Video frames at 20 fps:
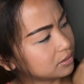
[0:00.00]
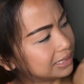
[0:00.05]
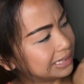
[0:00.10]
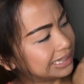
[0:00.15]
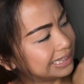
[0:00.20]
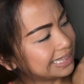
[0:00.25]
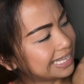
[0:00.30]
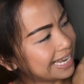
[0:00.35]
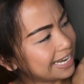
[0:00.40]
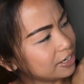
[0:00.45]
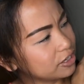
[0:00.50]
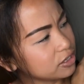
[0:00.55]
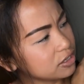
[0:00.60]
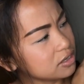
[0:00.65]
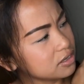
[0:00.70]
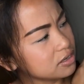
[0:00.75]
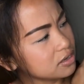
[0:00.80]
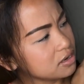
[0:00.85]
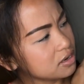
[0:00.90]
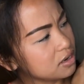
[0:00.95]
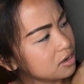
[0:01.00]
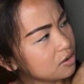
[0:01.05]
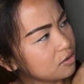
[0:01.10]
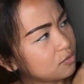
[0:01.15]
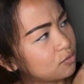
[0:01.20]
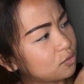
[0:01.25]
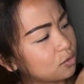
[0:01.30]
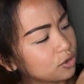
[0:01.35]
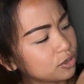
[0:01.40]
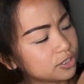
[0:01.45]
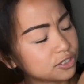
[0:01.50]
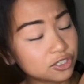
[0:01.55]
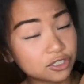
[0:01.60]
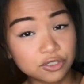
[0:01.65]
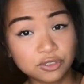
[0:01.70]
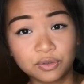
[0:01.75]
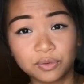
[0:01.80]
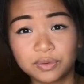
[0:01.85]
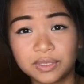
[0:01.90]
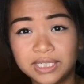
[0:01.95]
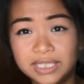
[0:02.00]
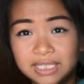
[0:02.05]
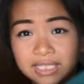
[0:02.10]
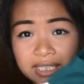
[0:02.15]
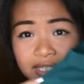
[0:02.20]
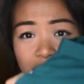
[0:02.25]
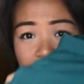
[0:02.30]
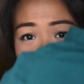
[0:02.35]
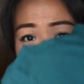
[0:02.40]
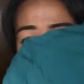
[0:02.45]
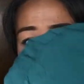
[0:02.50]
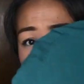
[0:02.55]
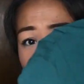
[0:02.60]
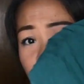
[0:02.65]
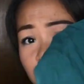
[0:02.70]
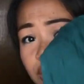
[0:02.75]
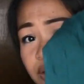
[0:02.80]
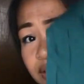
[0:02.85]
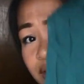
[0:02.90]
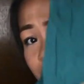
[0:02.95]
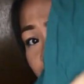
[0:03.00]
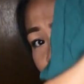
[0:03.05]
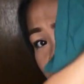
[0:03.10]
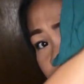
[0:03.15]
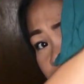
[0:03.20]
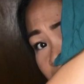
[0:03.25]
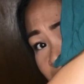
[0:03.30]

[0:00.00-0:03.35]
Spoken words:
lighter forest green shirt that you